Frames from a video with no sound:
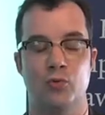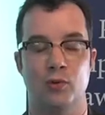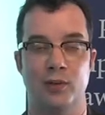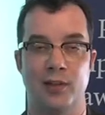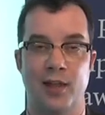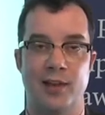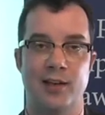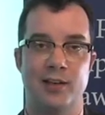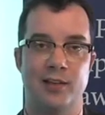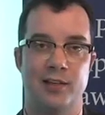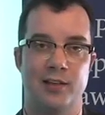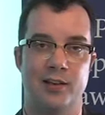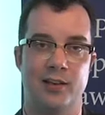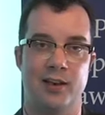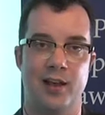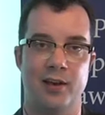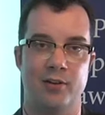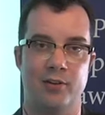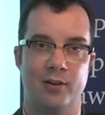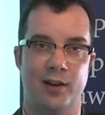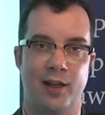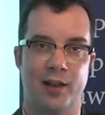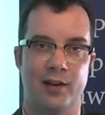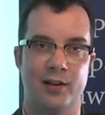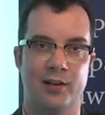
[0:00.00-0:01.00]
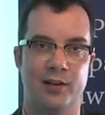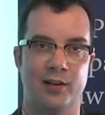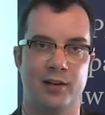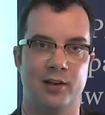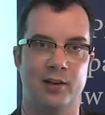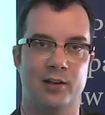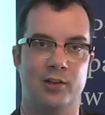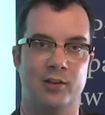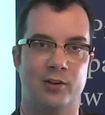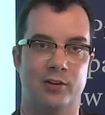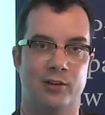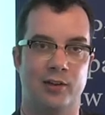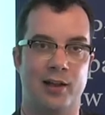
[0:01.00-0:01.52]
related to the internet,
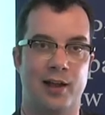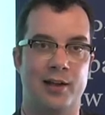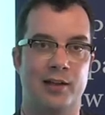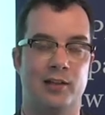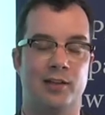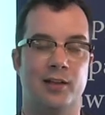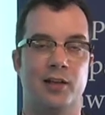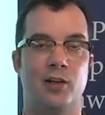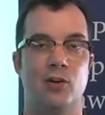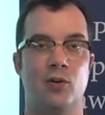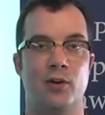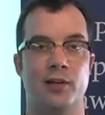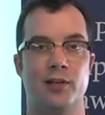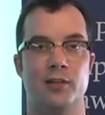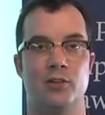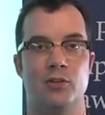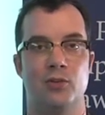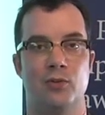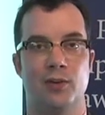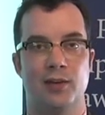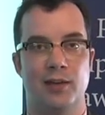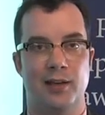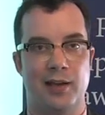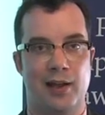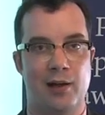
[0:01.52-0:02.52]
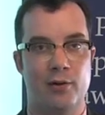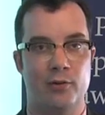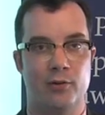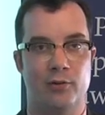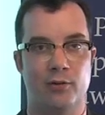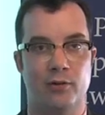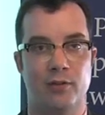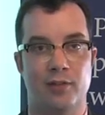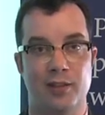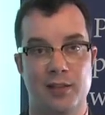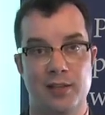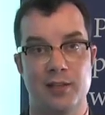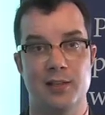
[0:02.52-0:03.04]
you're likely going to
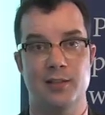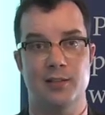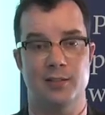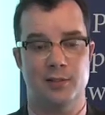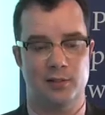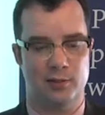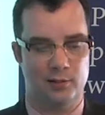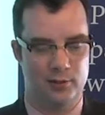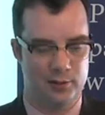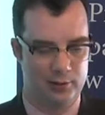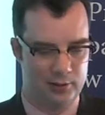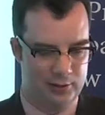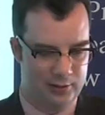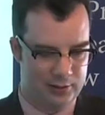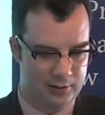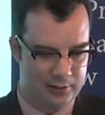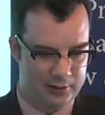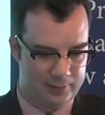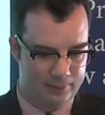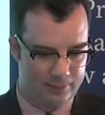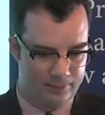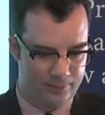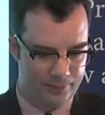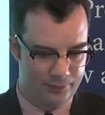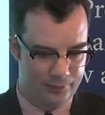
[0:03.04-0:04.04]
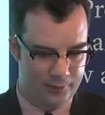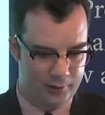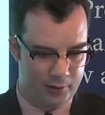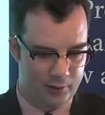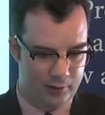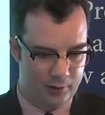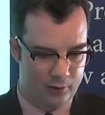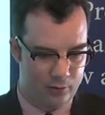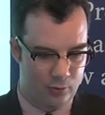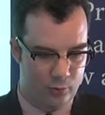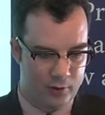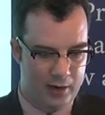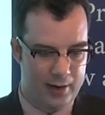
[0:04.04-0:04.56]
encounter these.
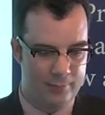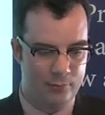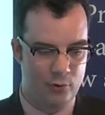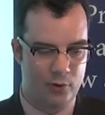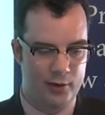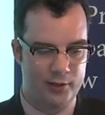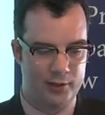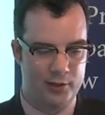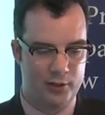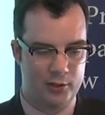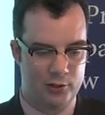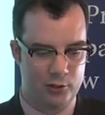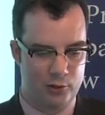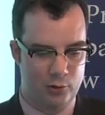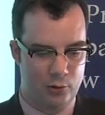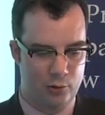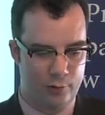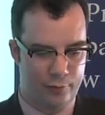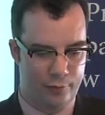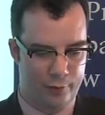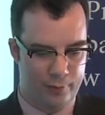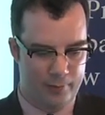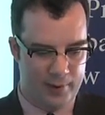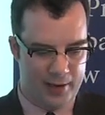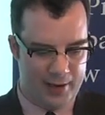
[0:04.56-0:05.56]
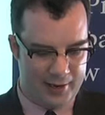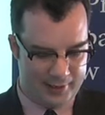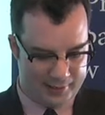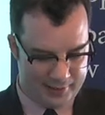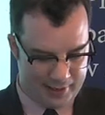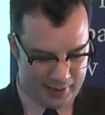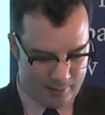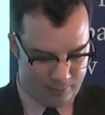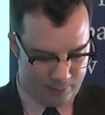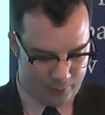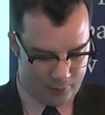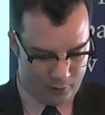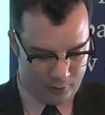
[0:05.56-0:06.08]
What I'm going to do for my
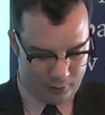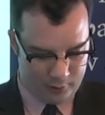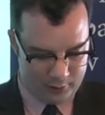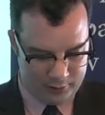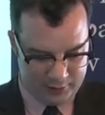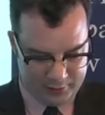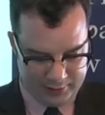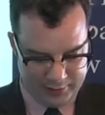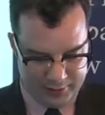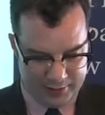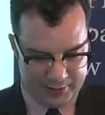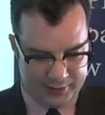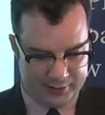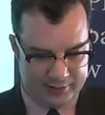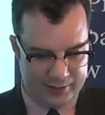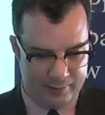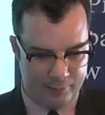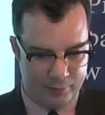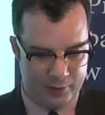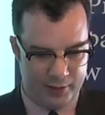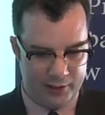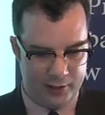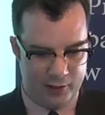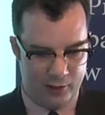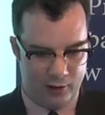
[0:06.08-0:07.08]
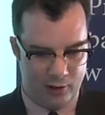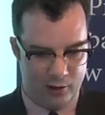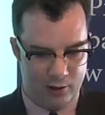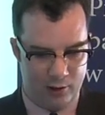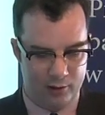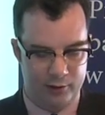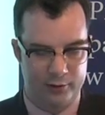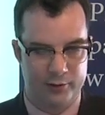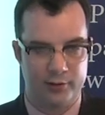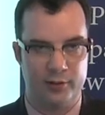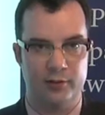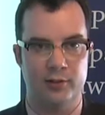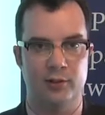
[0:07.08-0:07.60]
example is something
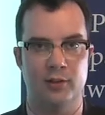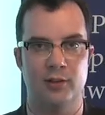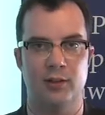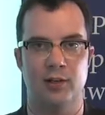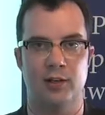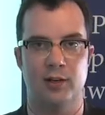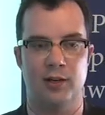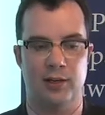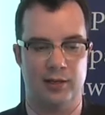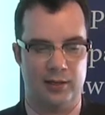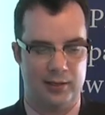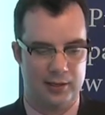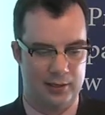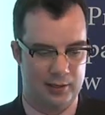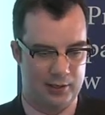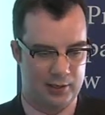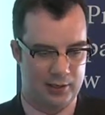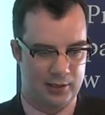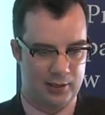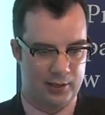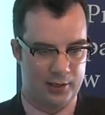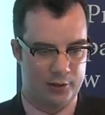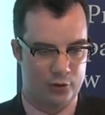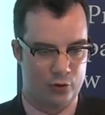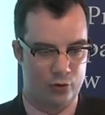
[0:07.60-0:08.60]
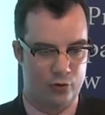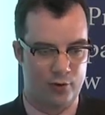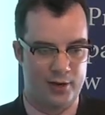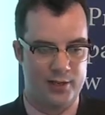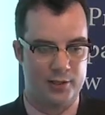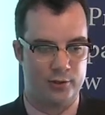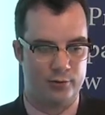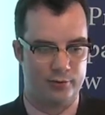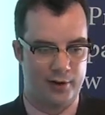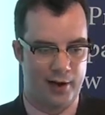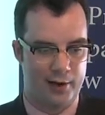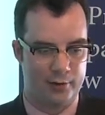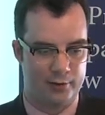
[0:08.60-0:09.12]
called a
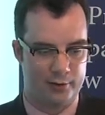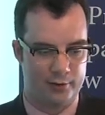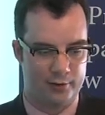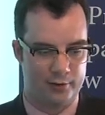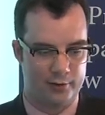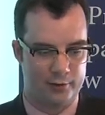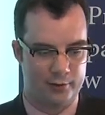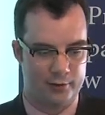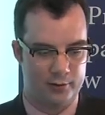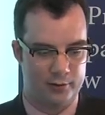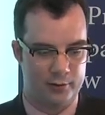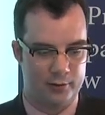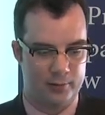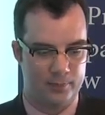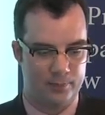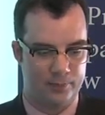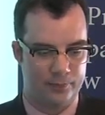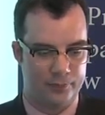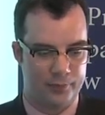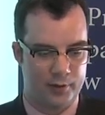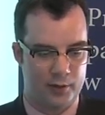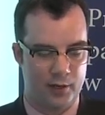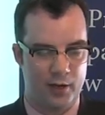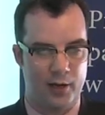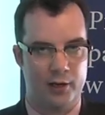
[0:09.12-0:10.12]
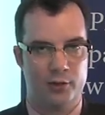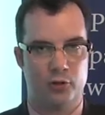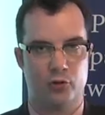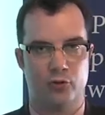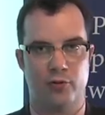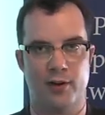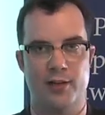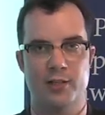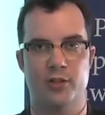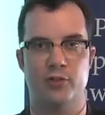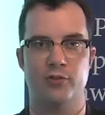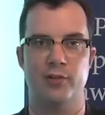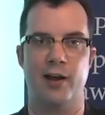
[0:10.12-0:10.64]
trace route. A
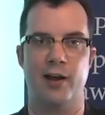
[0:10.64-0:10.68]
trace